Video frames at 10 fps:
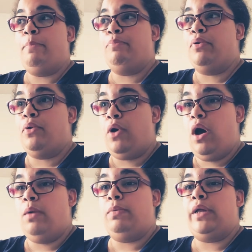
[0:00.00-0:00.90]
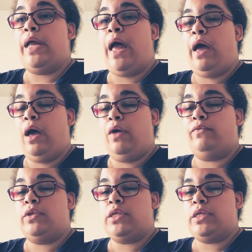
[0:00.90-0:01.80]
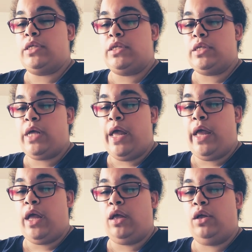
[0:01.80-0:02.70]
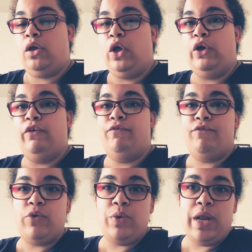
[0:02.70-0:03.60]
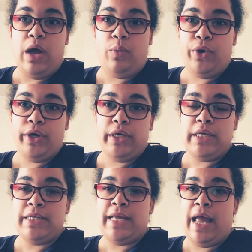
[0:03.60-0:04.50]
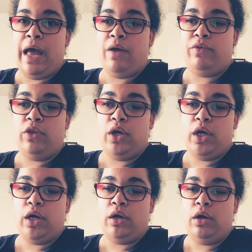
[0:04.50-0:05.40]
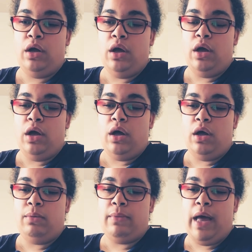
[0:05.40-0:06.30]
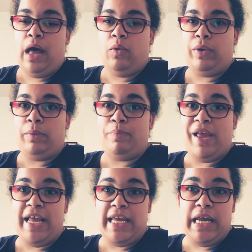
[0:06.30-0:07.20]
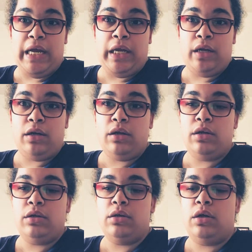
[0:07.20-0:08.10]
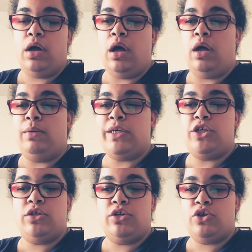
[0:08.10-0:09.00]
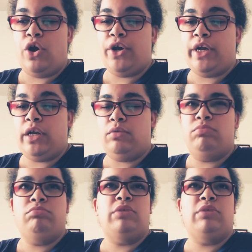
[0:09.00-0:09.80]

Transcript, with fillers: I probably have to say Food Network because they have their um, Halloween Baking. Um, it just started,